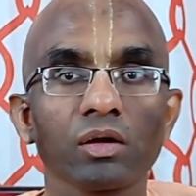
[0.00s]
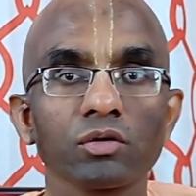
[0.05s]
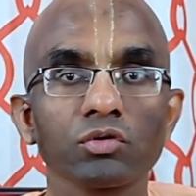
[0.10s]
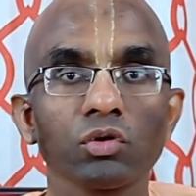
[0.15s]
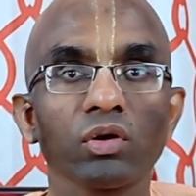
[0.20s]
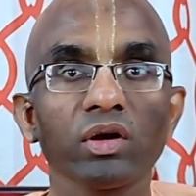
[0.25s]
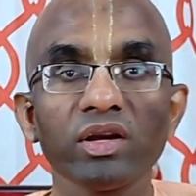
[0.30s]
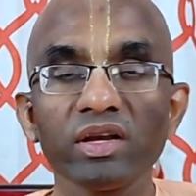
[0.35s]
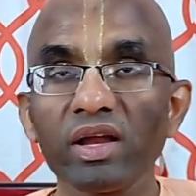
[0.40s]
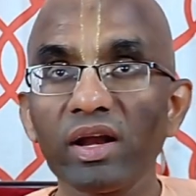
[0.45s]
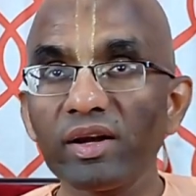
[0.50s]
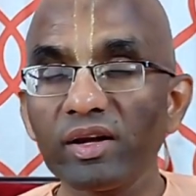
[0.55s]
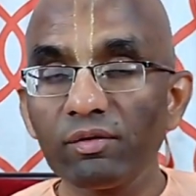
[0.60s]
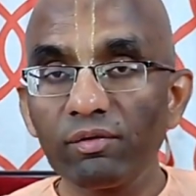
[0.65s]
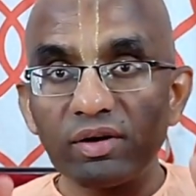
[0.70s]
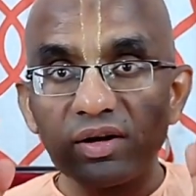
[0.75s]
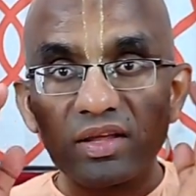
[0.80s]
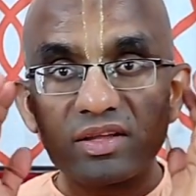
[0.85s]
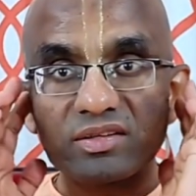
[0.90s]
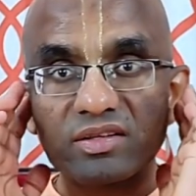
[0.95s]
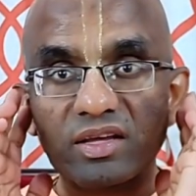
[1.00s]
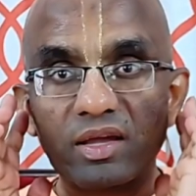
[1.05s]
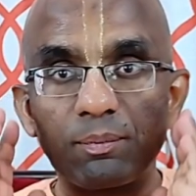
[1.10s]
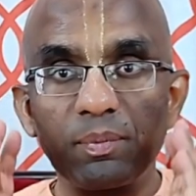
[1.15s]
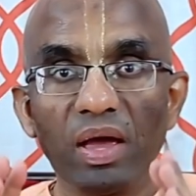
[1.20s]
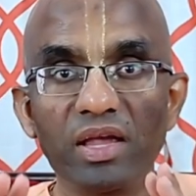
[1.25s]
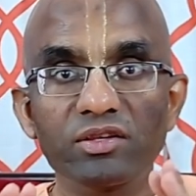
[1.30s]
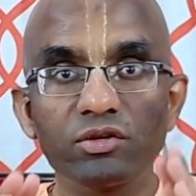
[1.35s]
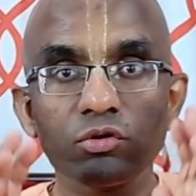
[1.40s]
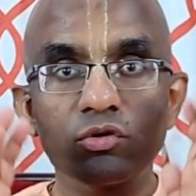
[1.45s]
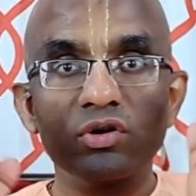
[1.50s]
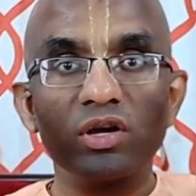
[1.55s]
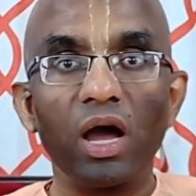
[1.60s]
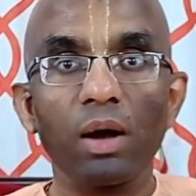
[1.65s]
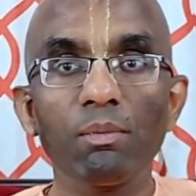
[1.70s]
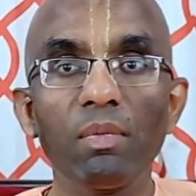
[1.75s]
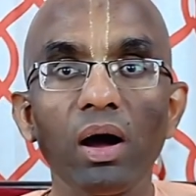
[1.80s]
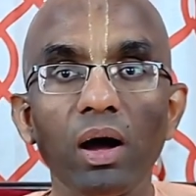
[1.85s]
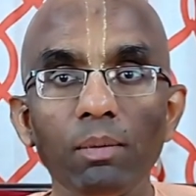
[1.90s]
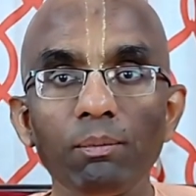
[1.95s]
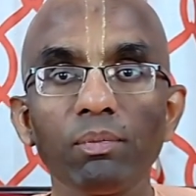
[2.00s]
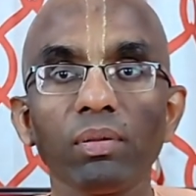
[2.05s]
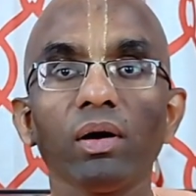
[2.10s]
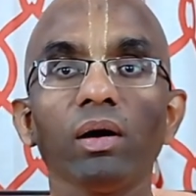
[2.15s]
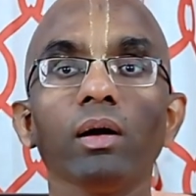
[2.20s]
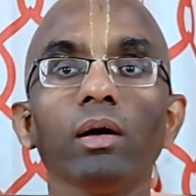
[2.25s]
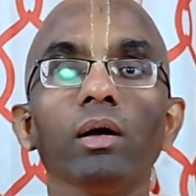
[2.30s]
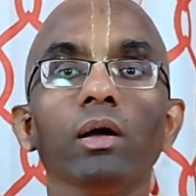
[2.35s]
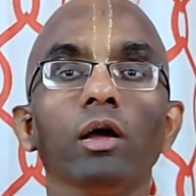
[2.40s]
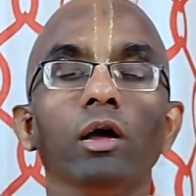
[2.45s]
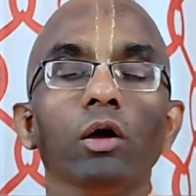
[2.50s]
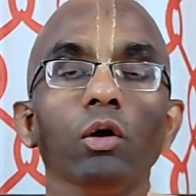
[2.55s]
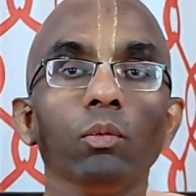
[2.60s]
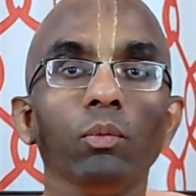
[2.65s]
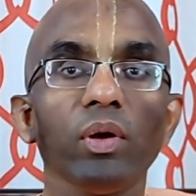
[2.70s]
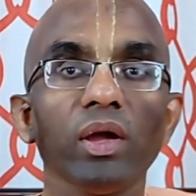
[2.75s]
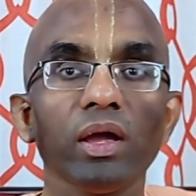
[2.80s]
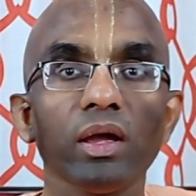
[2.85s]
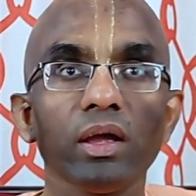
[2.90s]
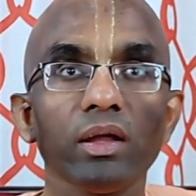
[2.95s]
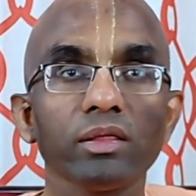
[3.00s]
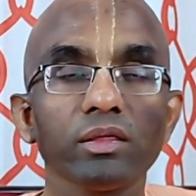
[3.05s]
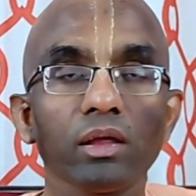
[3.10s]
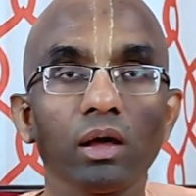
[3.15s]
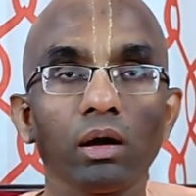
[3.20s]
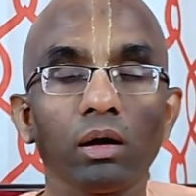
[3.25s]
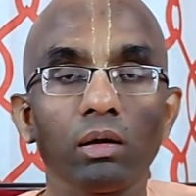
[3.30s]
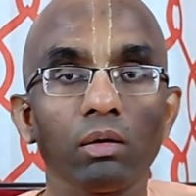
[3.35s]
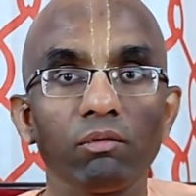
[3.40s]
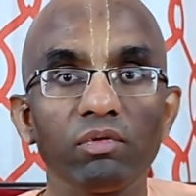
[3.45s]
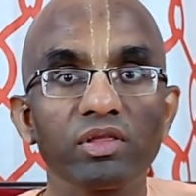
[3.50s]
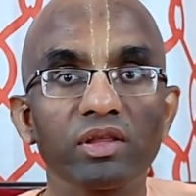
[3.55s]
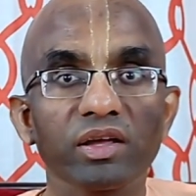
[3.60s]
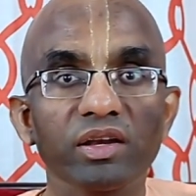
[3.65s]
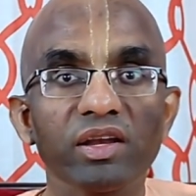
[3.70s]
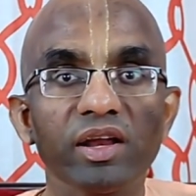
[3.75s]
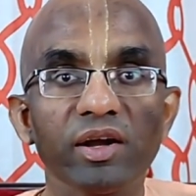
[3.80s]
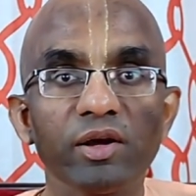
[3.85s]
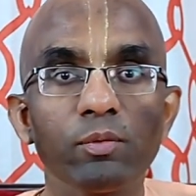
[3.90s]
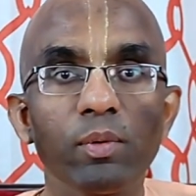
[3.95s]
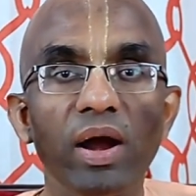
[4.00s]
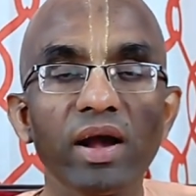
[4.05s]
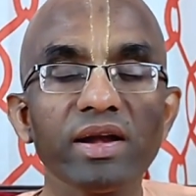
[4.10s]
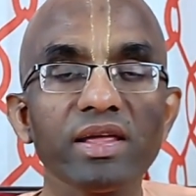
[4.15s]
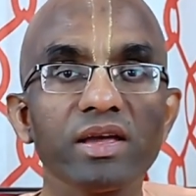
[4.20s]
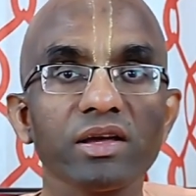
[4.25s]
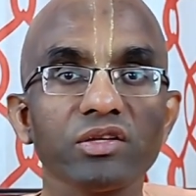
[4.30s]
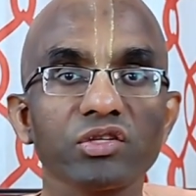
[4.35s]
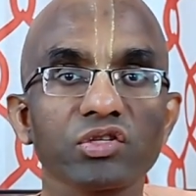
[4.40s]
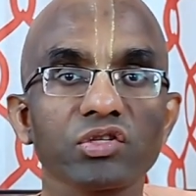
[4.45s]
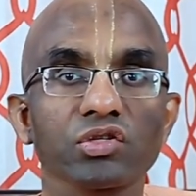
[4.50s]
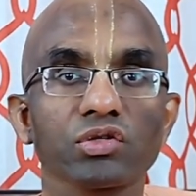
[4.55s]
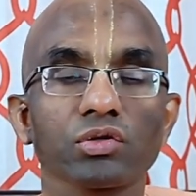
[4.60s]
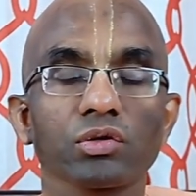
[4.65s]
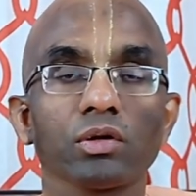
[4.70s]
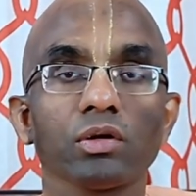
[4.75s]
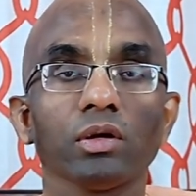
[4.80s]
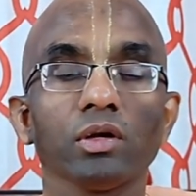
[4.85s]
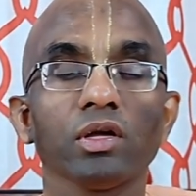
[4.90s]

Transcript: So creativity is the capacity to come up with creative ideas.